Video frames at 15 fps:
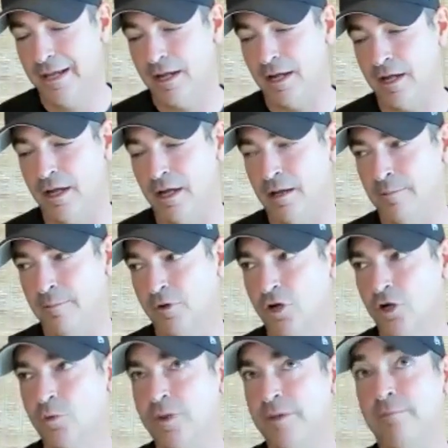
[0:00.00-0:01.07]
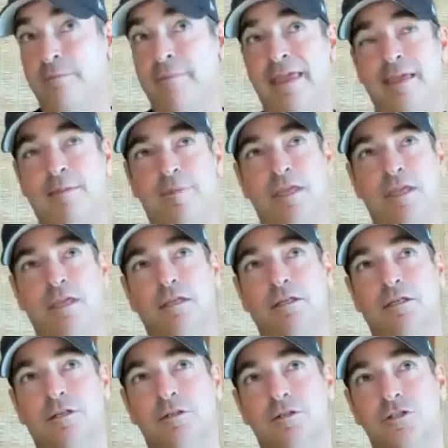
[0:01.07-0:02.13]
Could we maybe
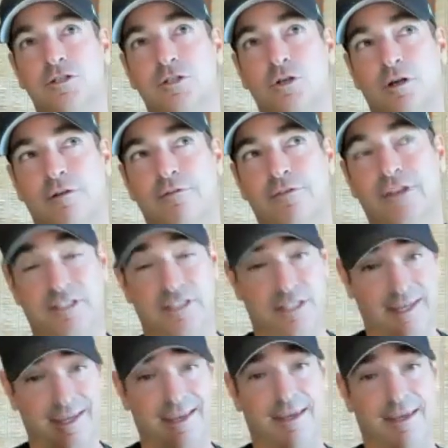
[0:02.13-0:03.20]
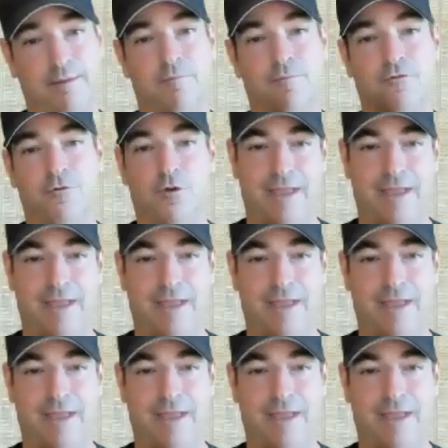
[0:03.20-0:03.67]
use sort of the team for